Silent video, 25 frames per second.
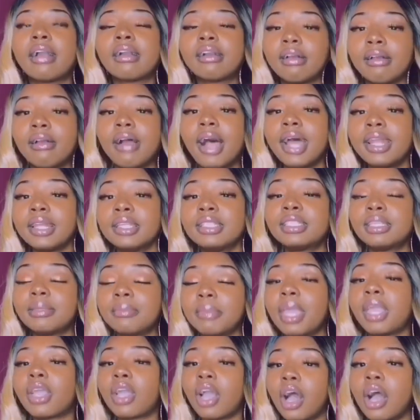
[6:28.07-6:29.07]
I need to
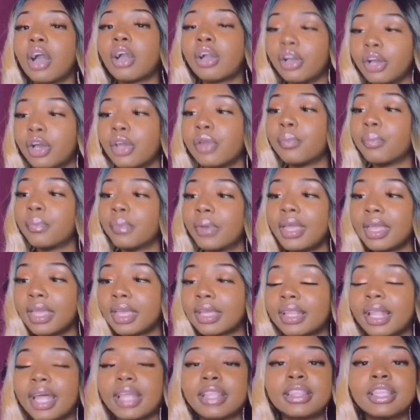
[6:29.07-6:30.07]
make a good
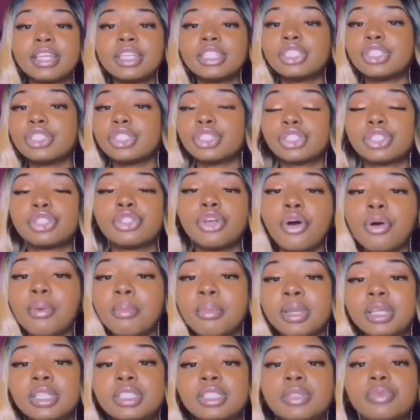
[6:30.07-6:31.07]
wig. Like, there's just so
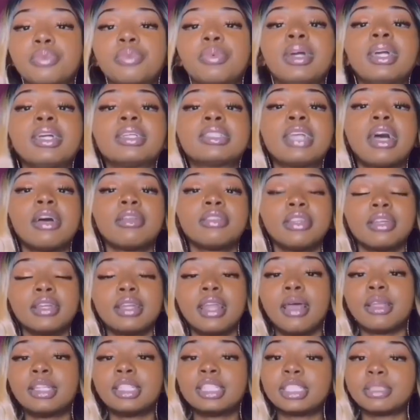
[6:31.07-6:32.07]
much wigs out there
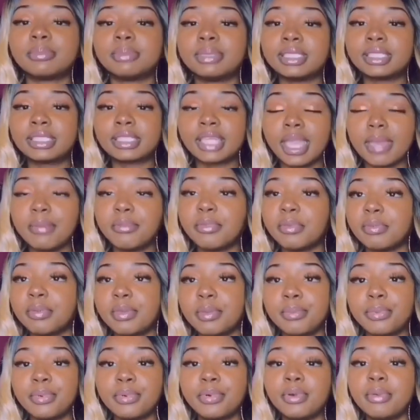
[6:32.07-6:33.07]
that just be scamming
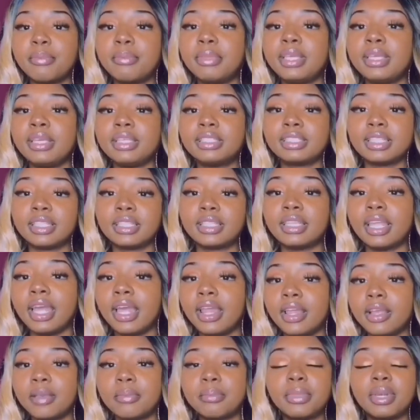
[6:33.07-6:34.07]
people. Would be
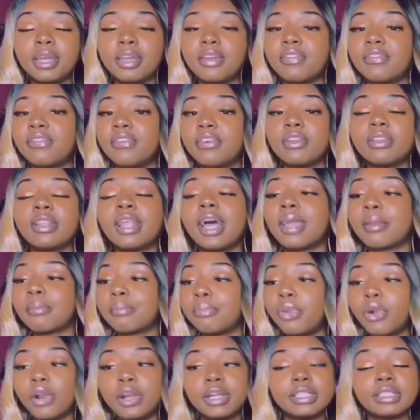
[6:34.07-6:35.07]
synthetic, but it feel
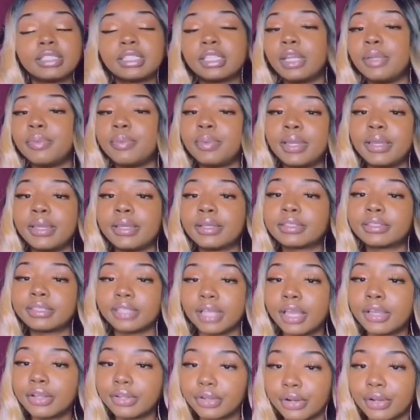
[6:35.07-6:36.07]
like Party City wigs.
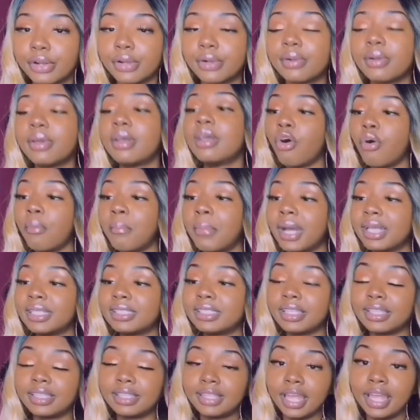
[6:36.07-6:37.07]
Like, girl, my
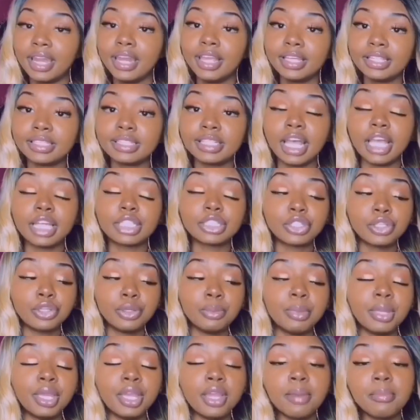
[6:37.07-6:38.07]
synthetic /
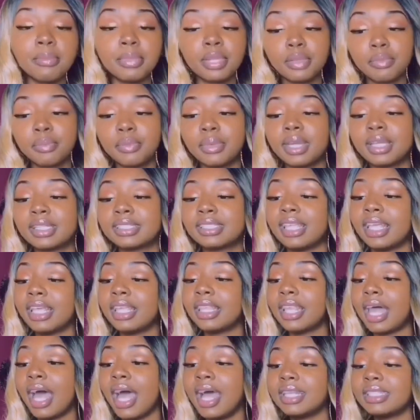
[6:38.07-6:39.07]
human hair blend wigs, they
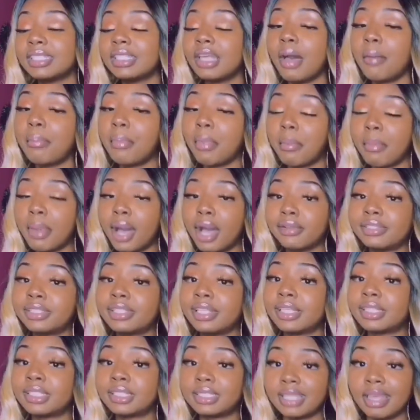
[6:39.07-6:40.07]
last up about
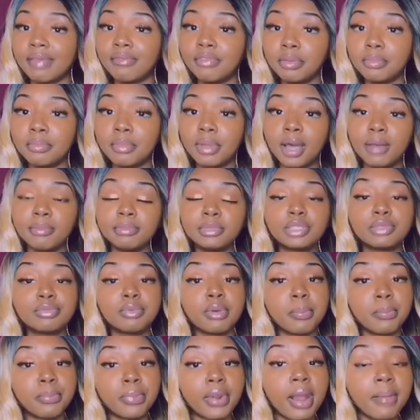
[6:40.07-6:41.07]
to 7 months
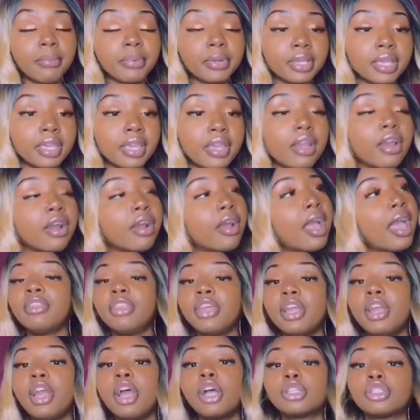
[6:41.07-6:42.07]
with proper care.
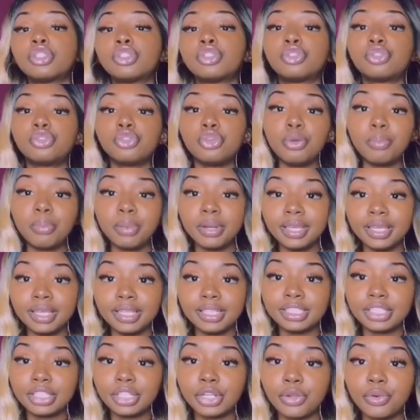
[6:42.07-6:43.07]
They are super
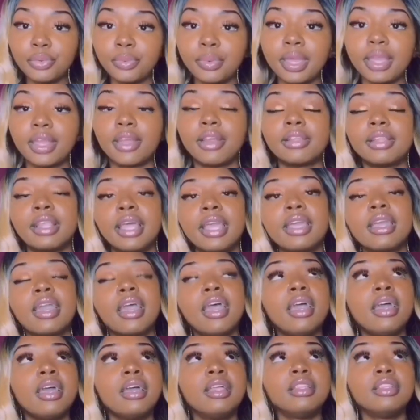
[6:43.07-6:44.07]
easy to wear. Like,
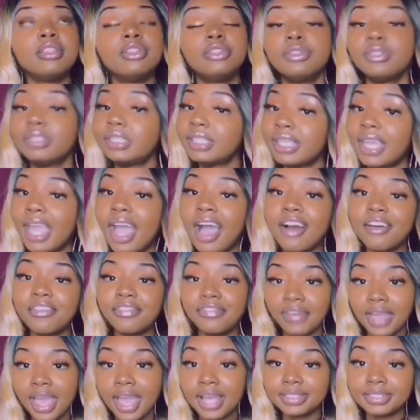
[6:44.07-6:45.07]
you see how
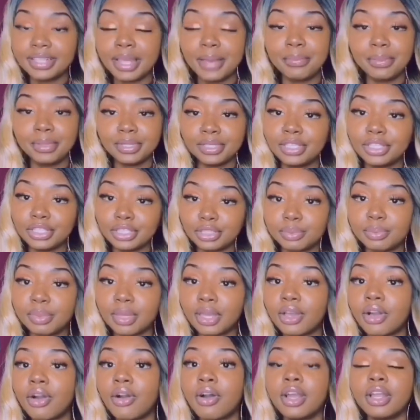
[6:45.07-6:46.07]
fast I put this
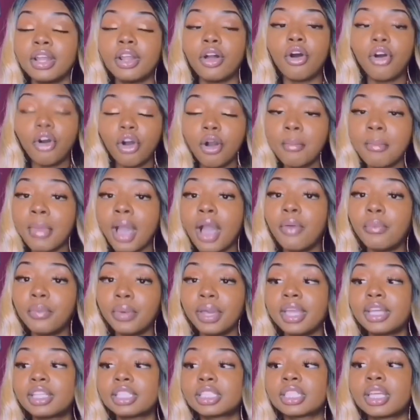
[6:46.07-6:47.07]
wig on? All my
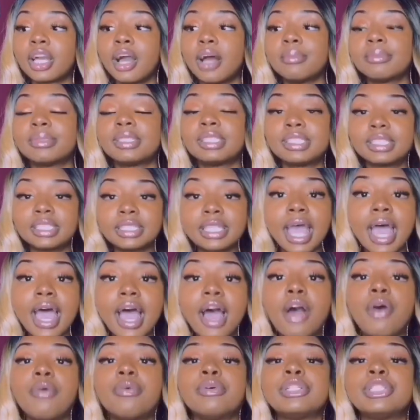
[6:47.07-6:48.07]
wigs come
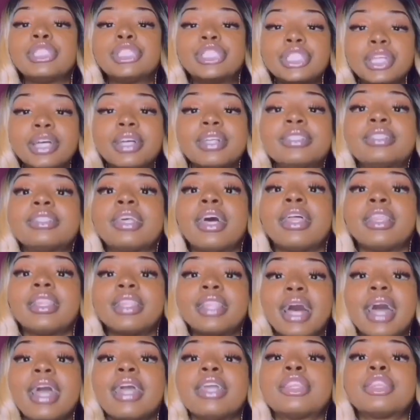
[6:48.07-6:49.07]
styled just
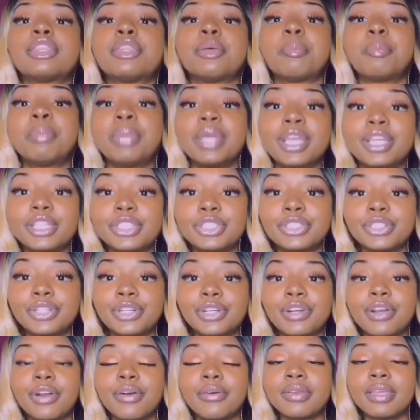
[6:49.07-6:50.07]
like the
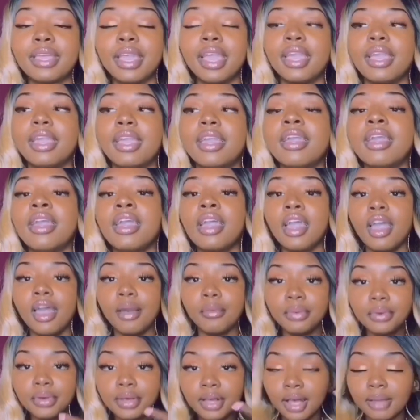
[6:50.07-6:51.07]
picture, okay? It
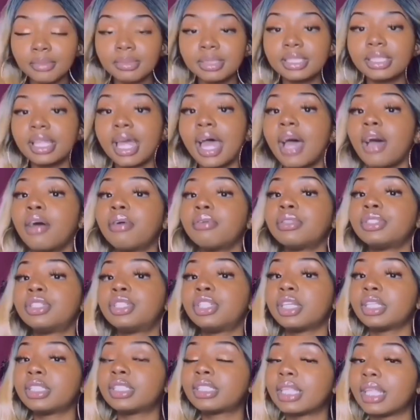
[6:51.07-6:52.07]
will come styled
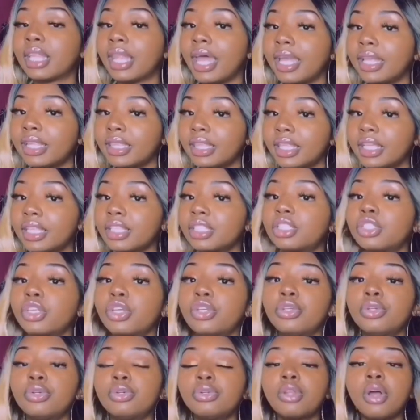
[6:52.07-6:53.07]
just like this, so
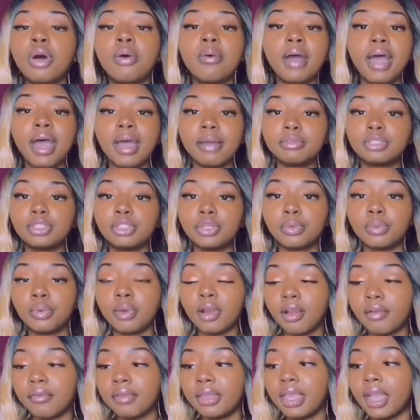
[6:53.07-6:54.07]
you don't have to
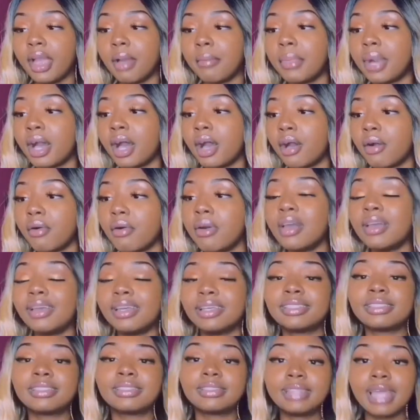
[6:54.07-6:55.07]
worry about
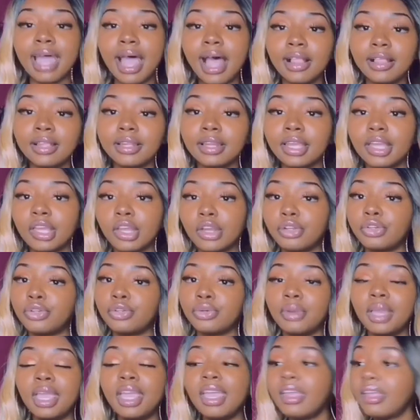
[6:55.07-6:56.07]
styling it or
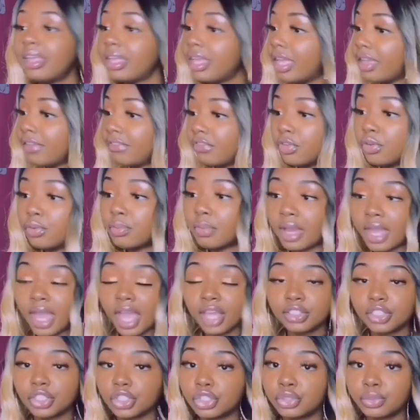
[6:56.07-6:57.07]
do it. If you want
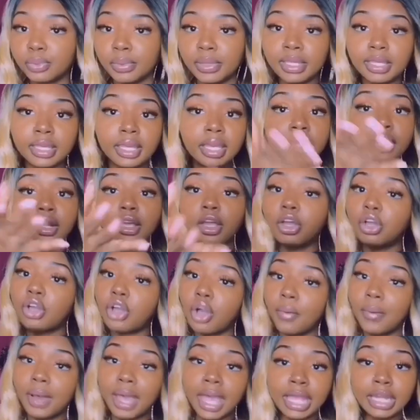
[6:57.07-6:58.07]
extra tweaking,
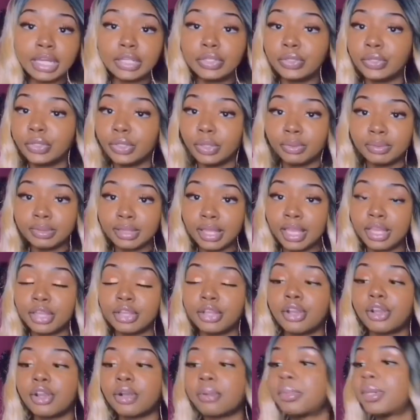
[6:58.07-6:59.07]
go ahead and do your thing,
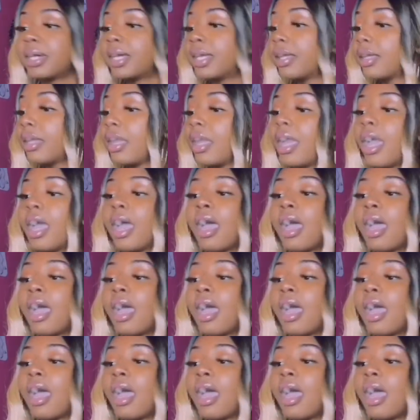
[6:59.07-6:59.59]
girl, but